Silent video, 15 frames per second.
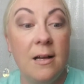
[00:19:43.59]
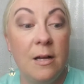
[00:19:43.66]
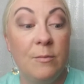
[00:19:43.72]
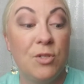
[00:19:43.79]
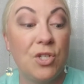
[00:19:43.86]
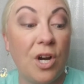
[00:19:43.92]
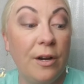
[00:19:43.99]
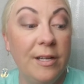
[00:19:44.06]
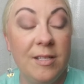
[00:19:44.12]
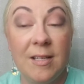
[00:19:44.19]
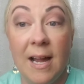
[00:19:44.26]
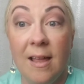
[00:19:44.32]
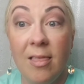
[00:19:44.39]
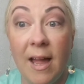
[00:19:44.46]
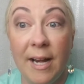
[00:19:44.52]
Starry
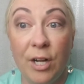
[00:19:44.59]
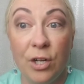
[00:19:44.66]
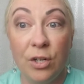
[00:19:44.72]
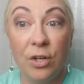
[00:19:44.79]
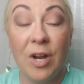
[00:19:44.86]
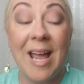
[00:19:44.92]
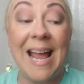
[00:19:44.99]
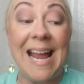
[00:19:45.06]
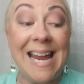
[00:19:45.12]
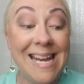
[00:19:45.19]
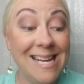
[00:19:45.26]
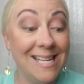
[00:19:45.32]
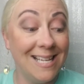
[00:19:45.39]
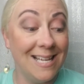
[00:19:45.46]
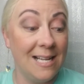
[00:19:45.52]
Sky liner
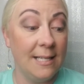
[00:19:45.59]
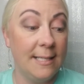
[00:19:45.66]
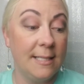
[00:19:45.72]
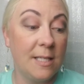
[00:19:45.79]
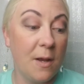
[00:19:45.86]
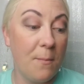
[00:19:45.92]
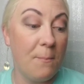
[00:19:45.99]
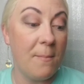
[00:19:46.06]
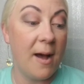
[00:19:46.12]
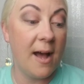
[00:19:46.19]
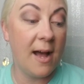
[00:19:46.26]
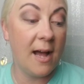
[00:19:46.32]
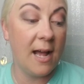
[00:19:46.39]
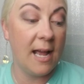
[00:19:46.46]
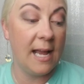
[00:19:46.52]
and
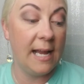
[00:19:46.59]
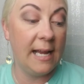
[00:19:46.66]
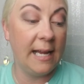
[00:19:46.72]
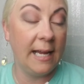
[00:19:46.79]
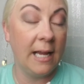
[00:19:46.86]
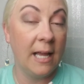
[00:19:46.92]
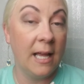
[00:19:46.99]
my